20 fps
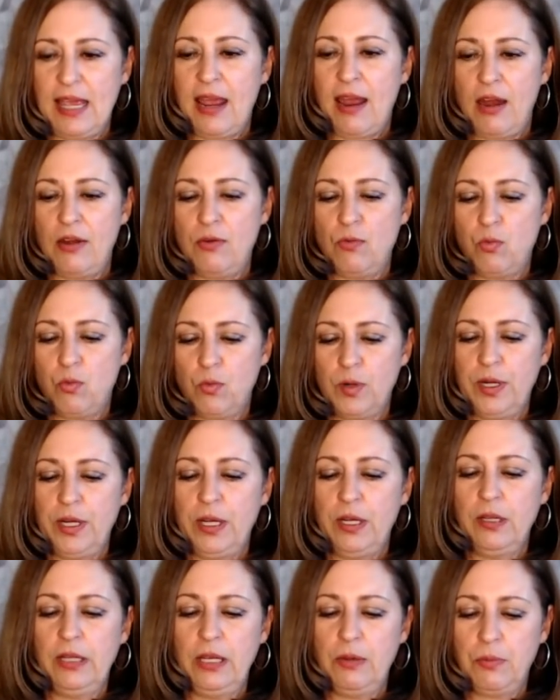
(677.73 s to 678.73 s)
and
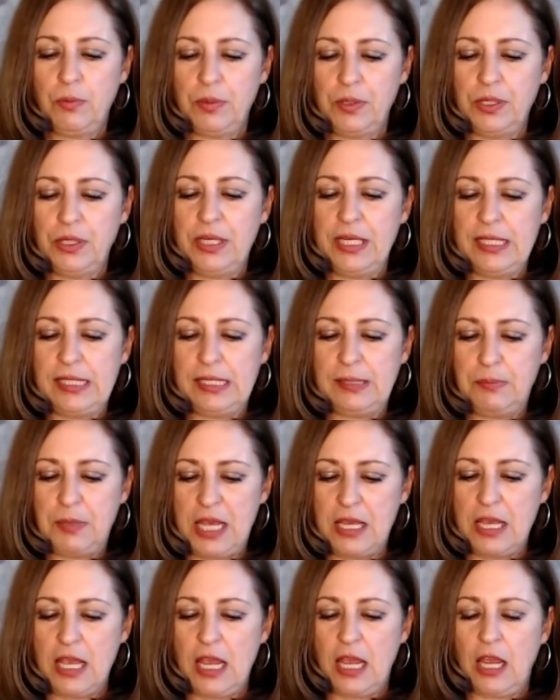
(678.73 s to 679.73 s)
really, really
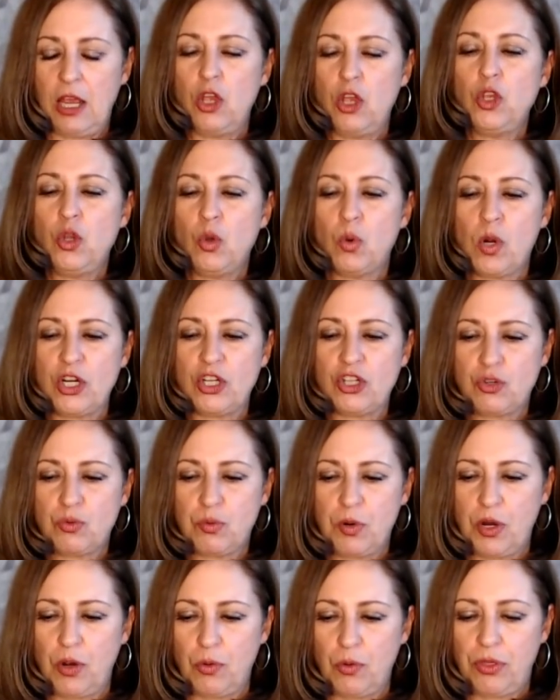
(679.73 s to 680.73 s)
speaking your
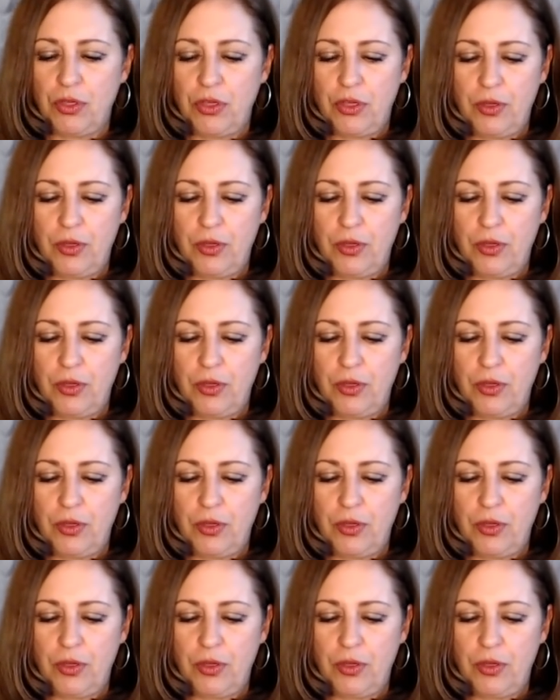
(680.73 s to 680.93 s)
truth.